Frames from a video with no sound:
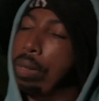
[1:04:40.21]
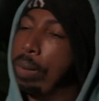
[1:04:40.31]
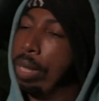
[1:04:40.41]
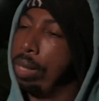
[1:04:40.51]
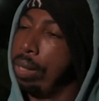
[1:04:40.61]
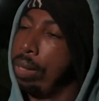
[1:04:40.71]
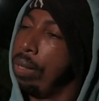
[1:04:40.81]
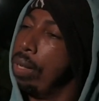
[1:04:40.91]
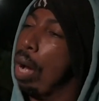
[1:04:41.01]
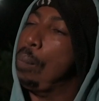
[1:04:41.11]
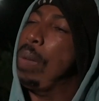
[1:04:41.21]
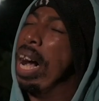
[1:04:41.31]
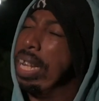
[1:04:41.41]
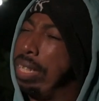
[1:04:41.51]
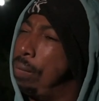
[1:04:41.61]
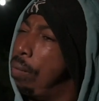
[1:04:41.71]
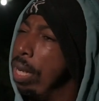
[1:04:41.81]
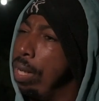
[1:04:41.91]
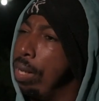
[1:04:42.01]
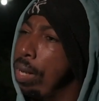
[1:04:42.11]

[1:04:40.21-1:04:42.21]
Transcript: now, man. A bossy friend,